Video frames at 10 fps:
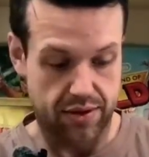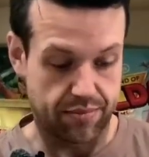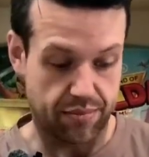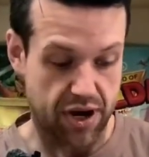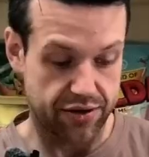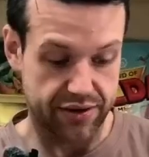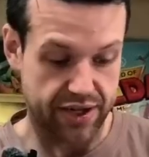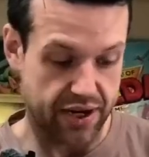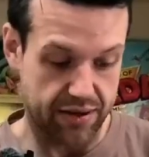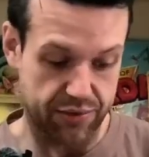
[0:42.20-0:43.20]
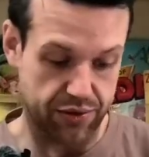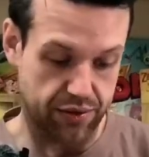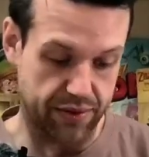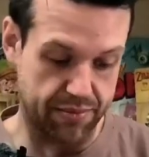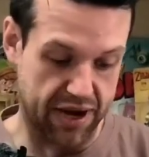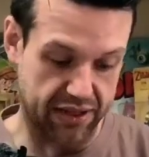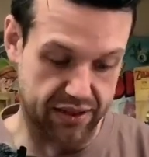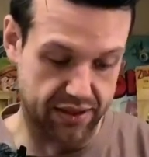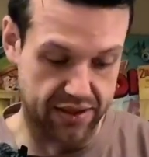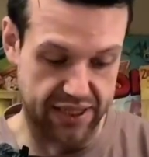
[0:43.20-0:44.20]
modern times all the way back
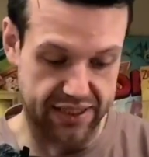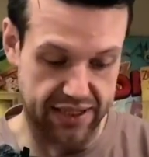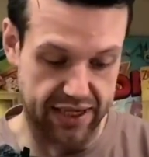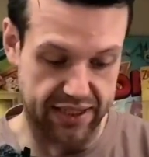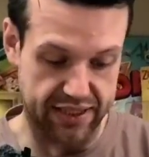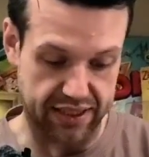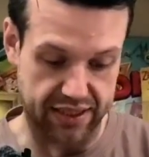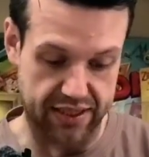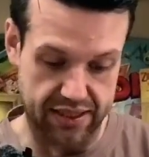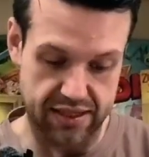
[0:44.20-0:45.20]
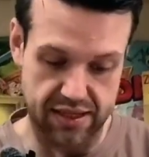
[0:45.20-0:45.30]
to 1986.